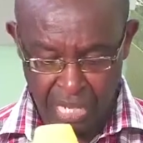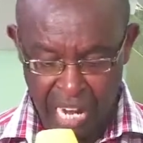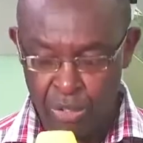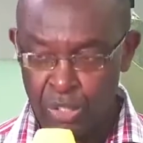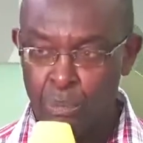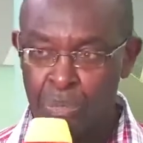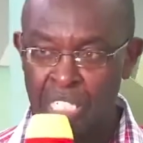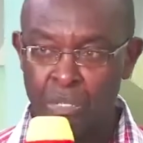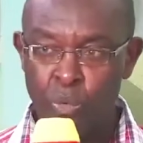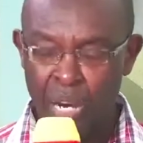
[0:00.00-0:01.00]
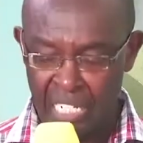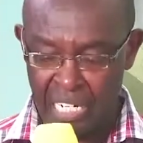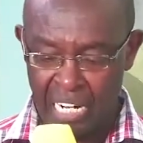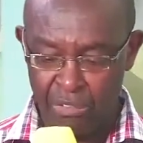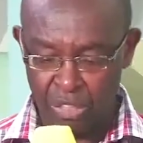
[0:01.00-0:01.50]
How do you pick one
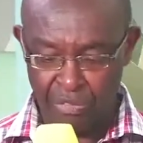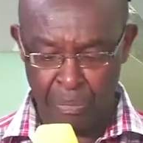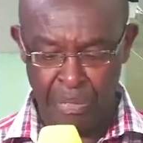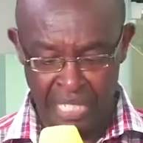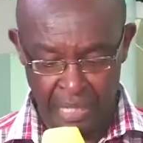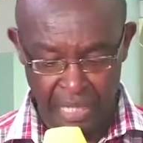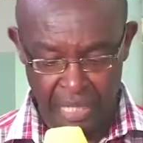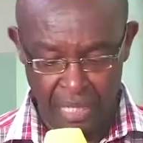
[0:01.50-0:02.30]
out of the many?